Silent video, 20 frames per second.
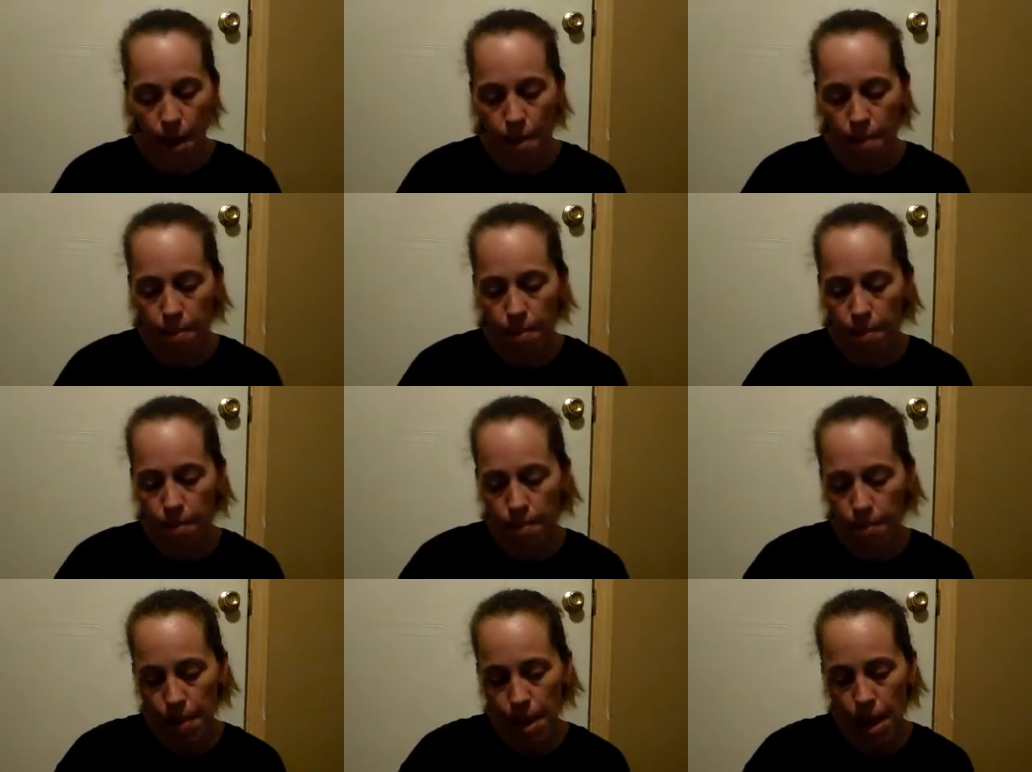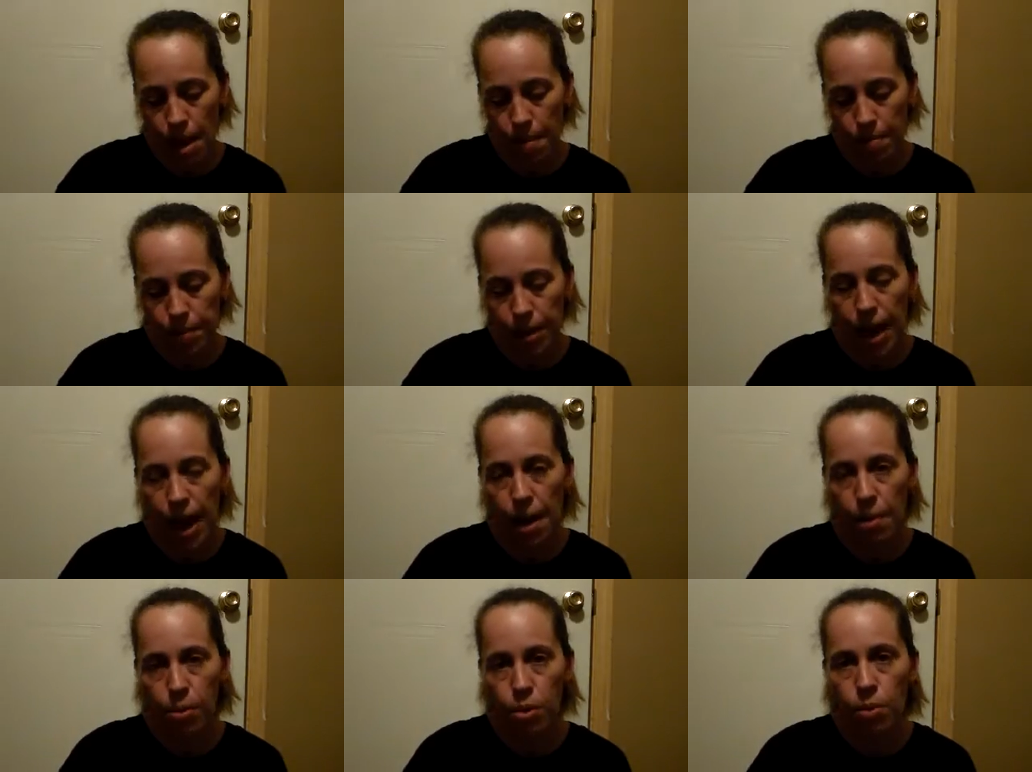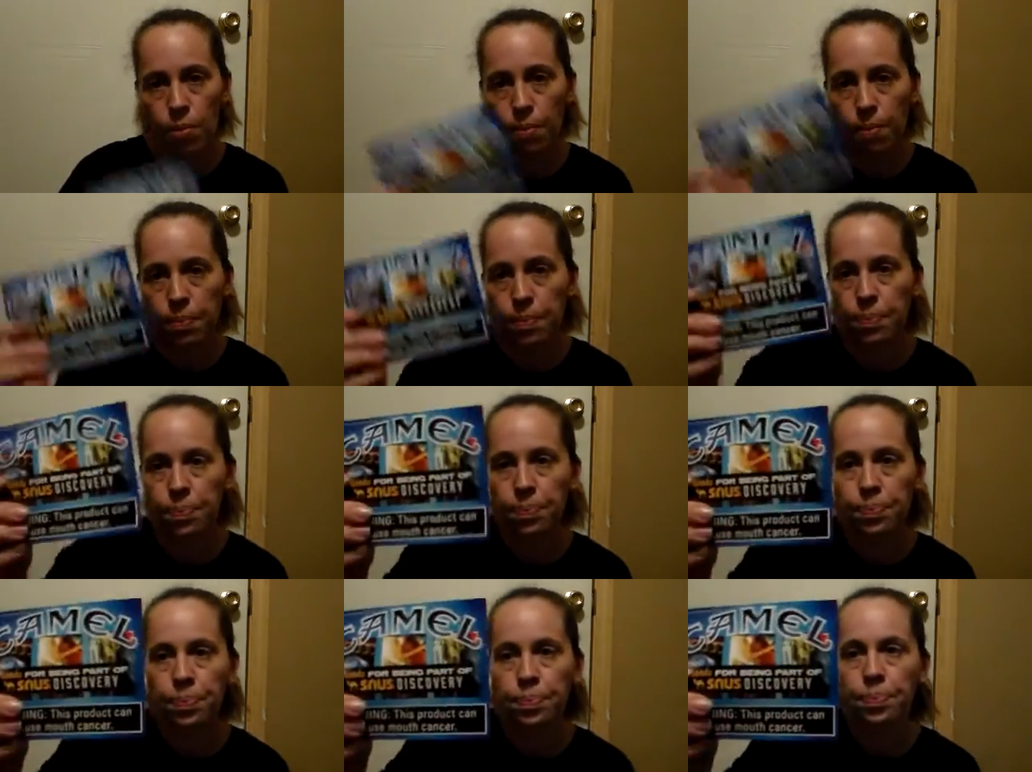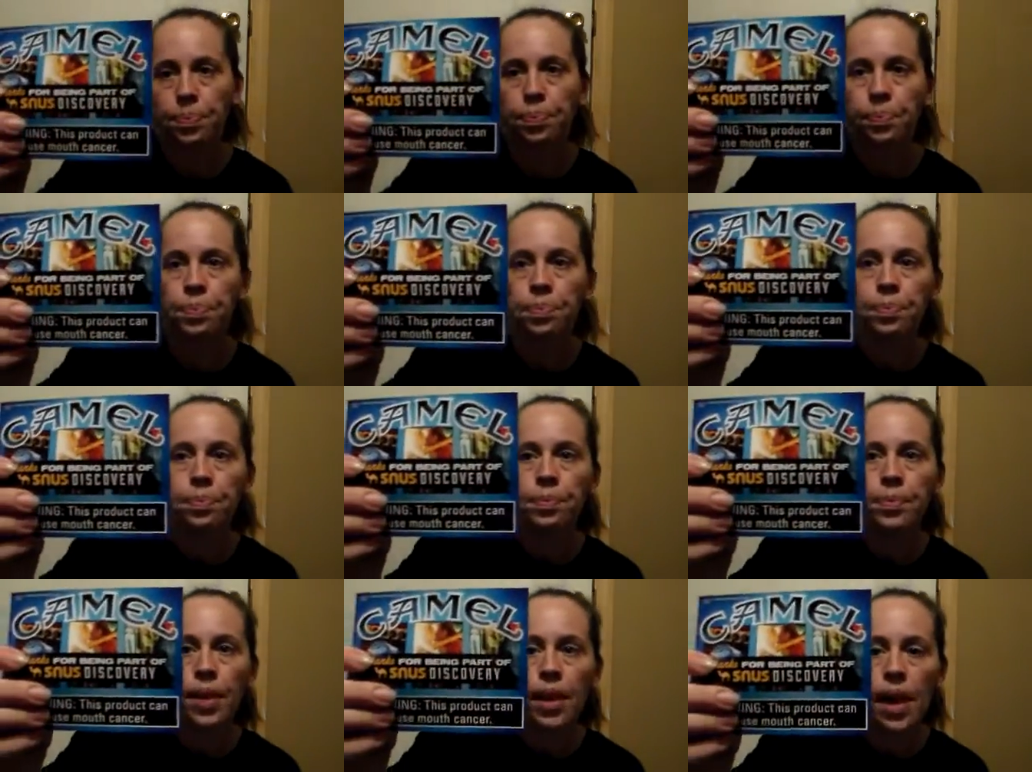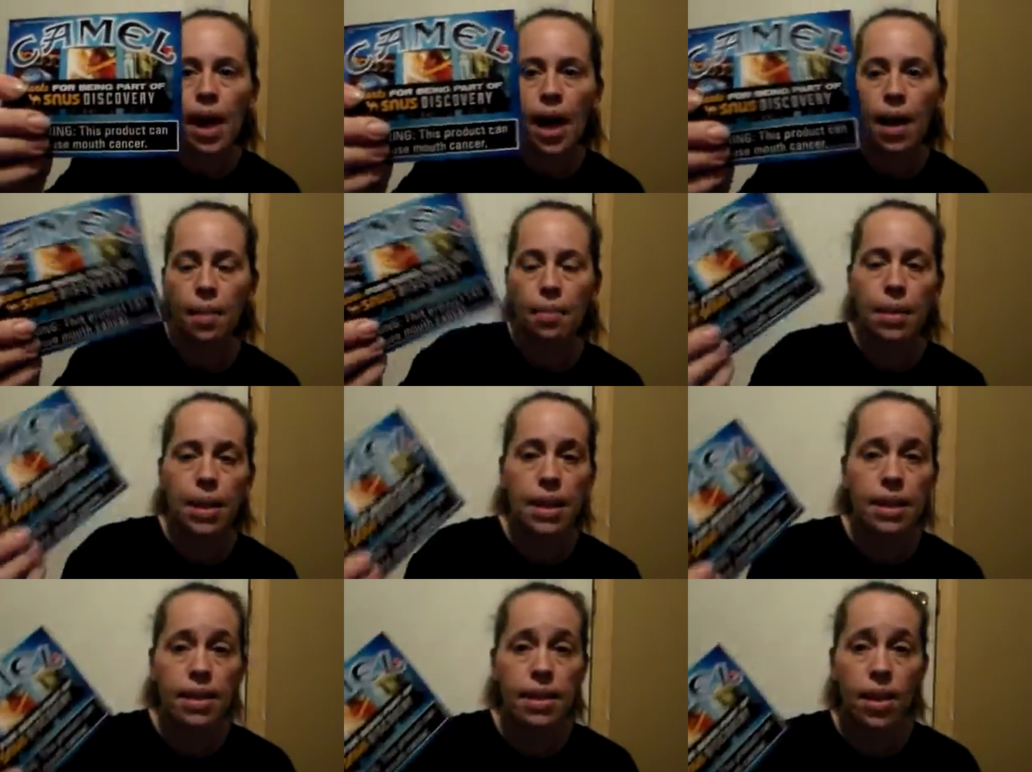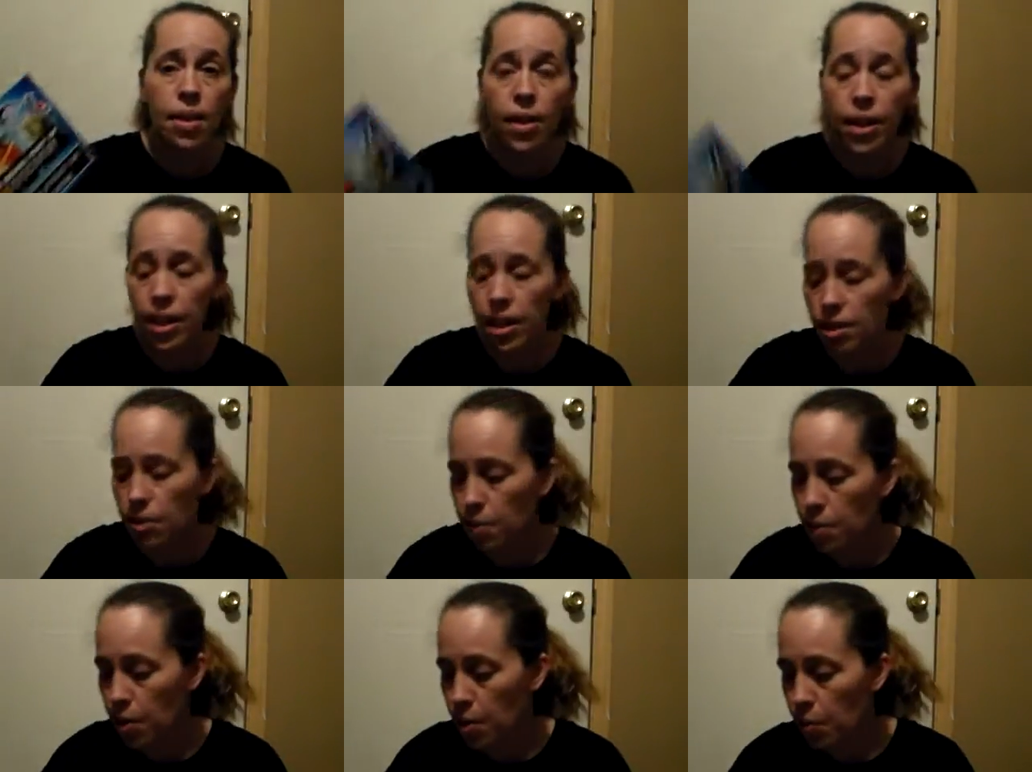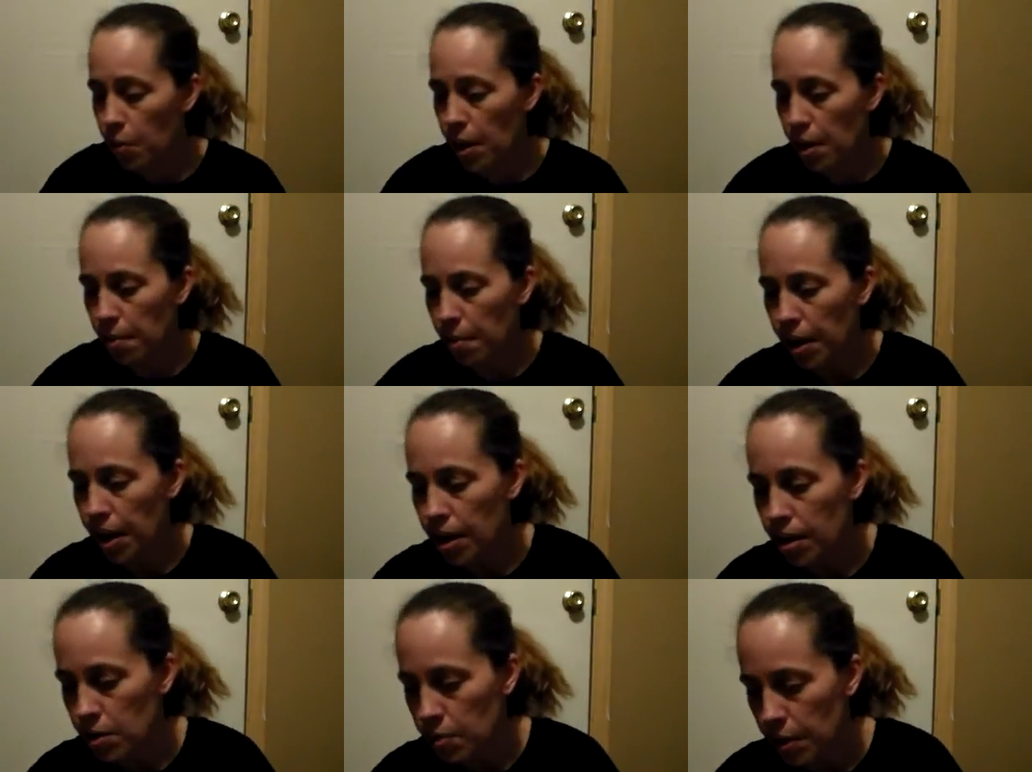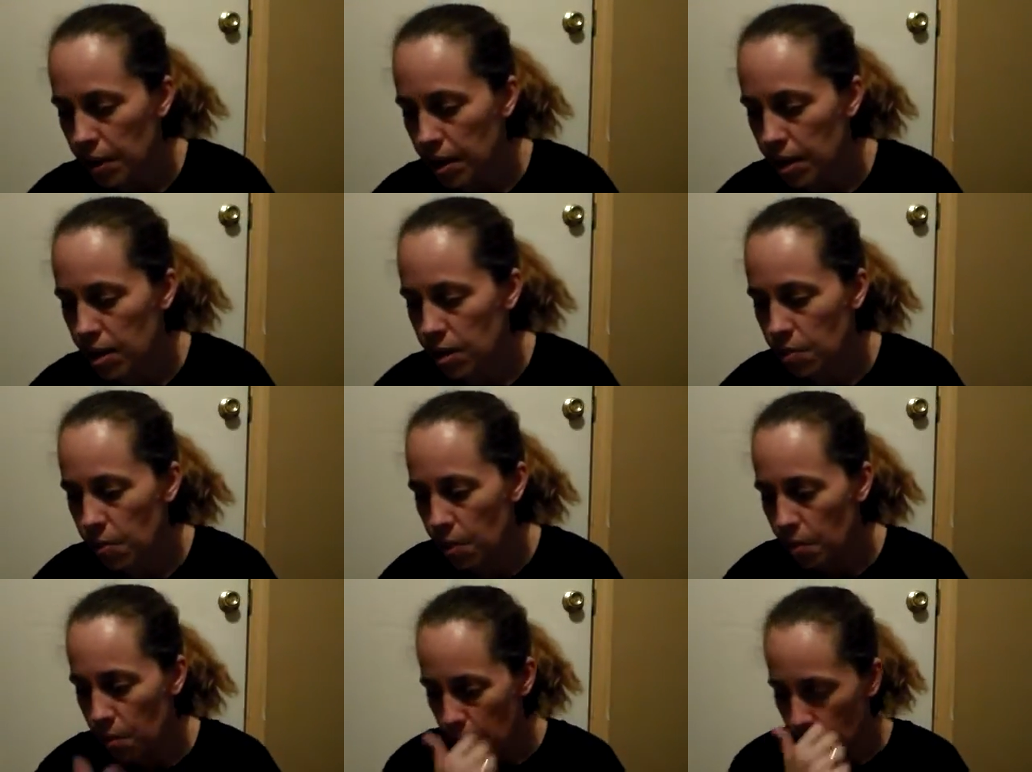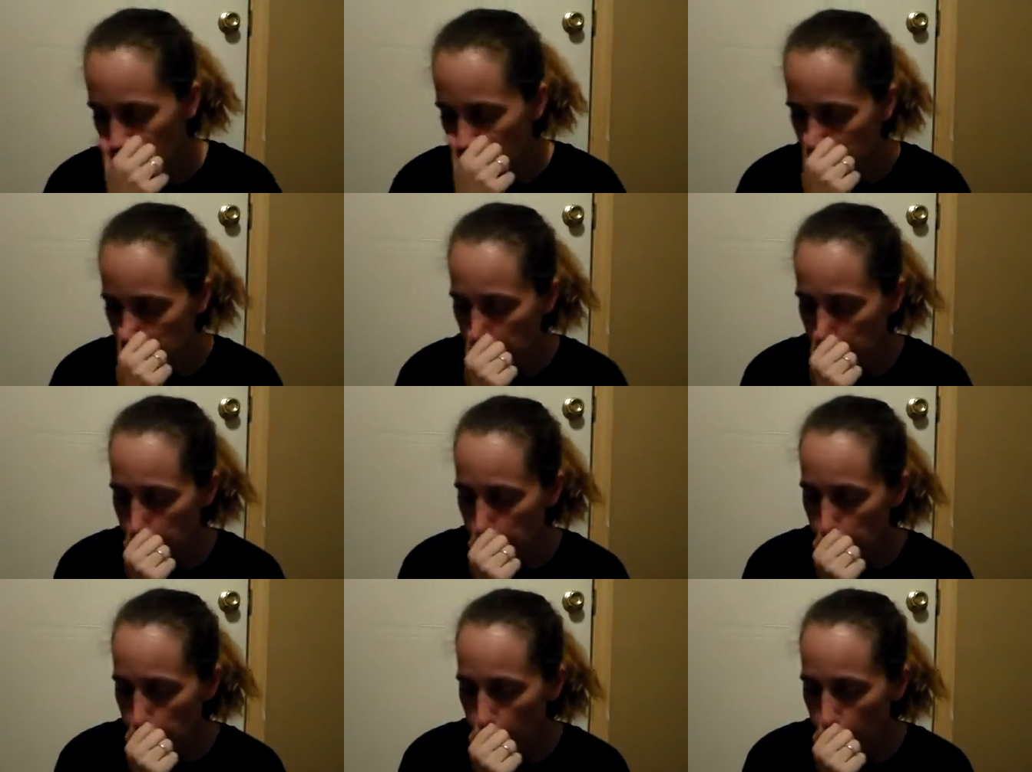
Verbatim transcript: from um, Camel. And I'm considering this one a win because what this one was